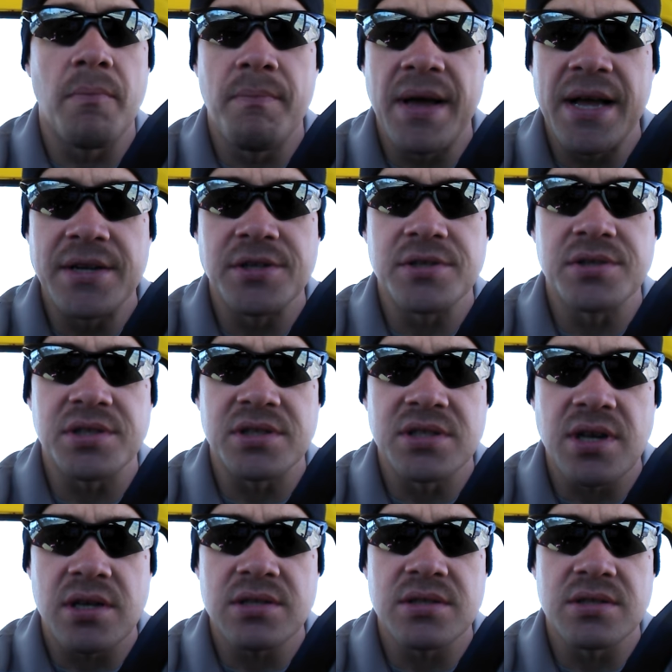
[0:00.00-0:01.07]
major
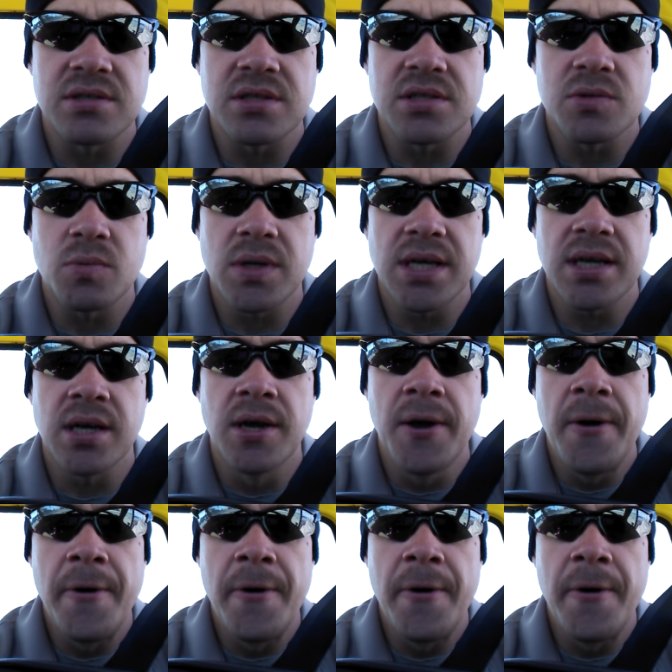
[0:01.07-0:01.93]
successes this week